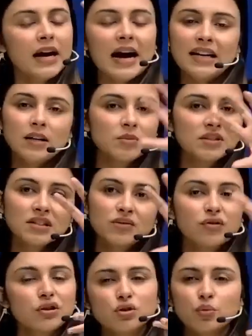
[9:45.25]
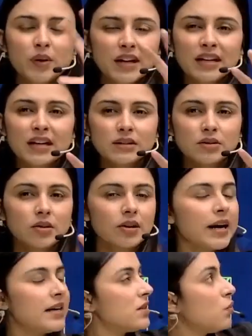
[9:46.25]
Atom is a sphere, so we can consider it
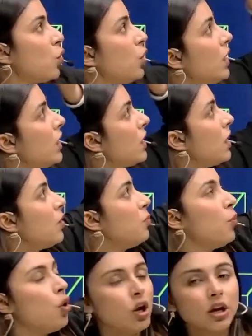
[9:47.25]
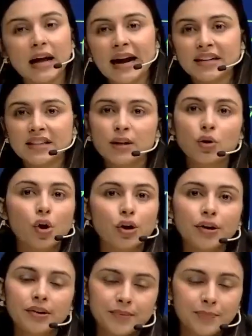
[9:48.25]
as a ball at the
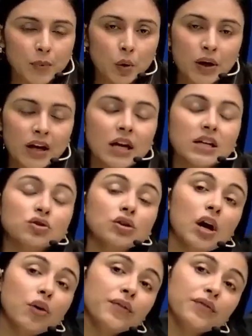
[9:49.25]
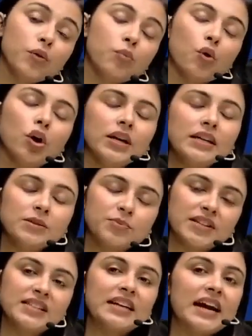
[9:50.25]
corner. Okay, so now if your ball is
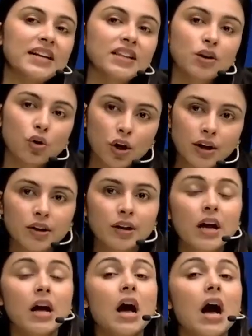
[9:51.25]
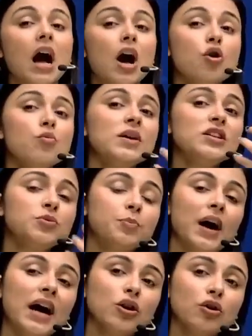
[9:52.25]
present at the corner, how much
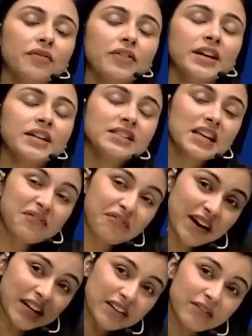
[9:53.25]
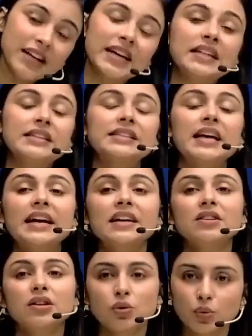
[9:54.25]
part of it is effectively inside
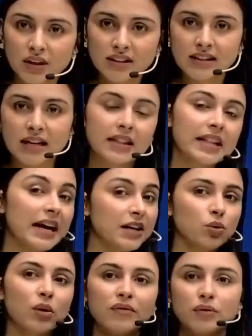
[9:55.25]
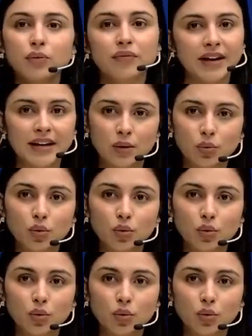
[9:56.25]
the unit cell, that you have to find out.